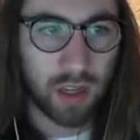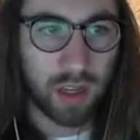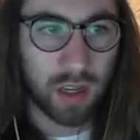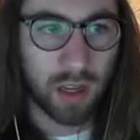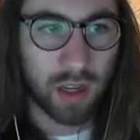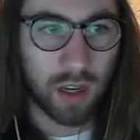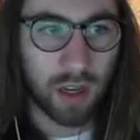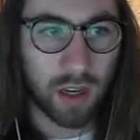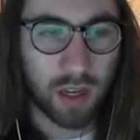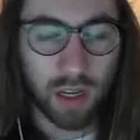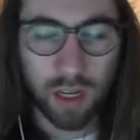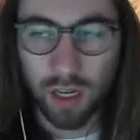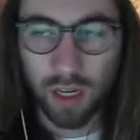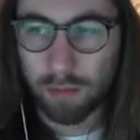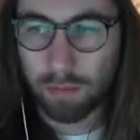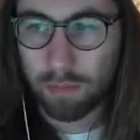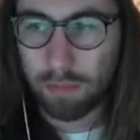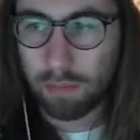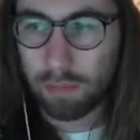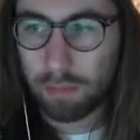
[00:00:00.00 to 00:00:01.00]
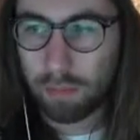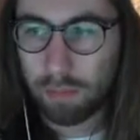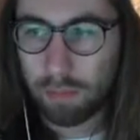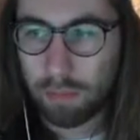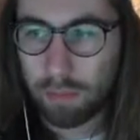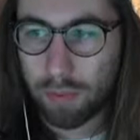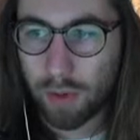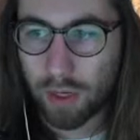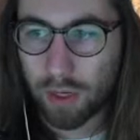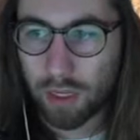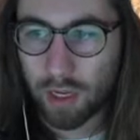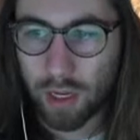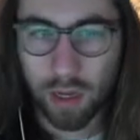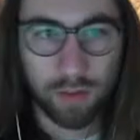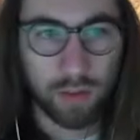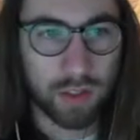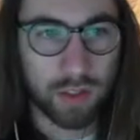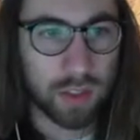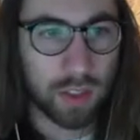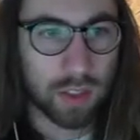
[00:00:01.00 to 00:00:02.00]
But yeah,
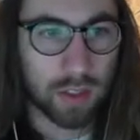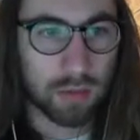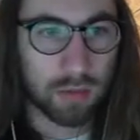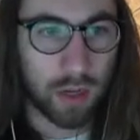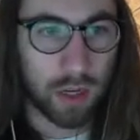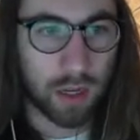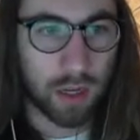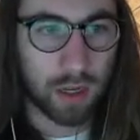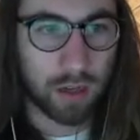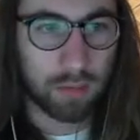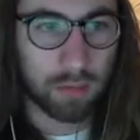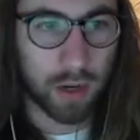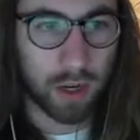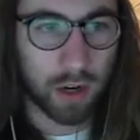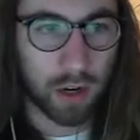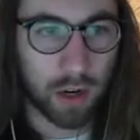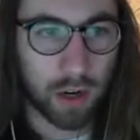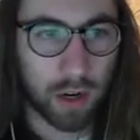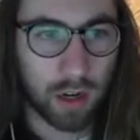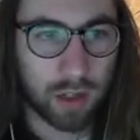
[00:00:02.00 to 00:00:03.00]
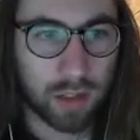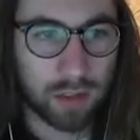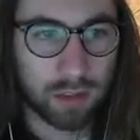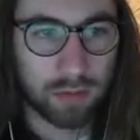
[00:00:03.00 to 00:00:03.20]
this is my car.